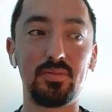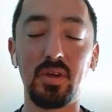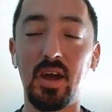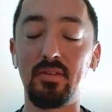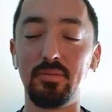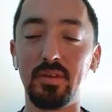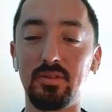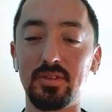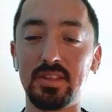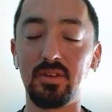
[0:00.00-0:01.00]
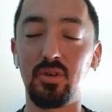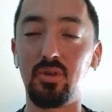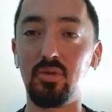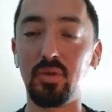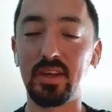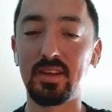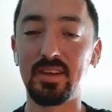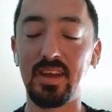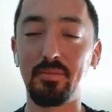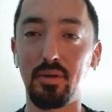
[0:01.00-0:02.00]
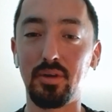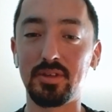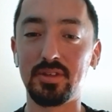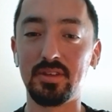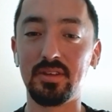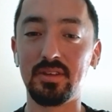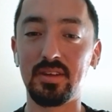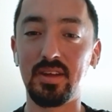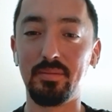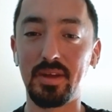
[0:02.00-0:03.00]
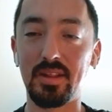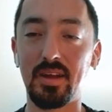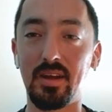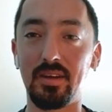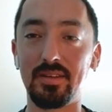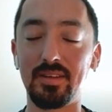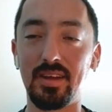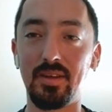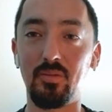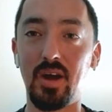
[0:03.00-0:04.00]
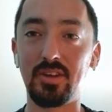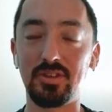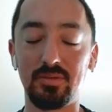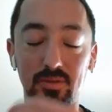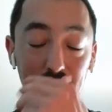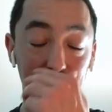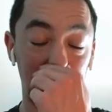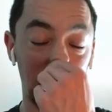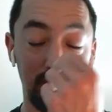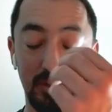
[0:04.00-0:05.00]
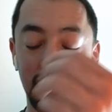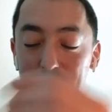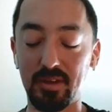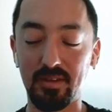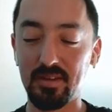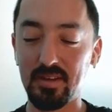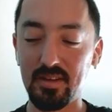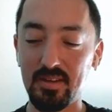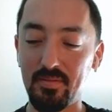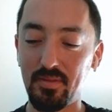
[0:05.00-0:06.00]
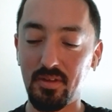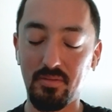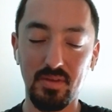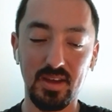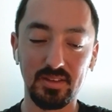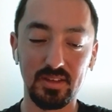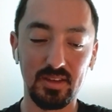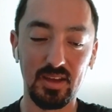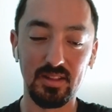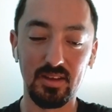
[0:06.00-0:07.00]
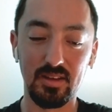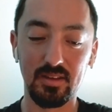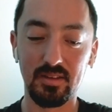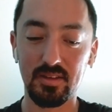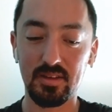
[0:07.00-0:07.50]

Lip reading: To have her be able to see the whole week in person and be there and watch hold the trophy has been amazing. And then,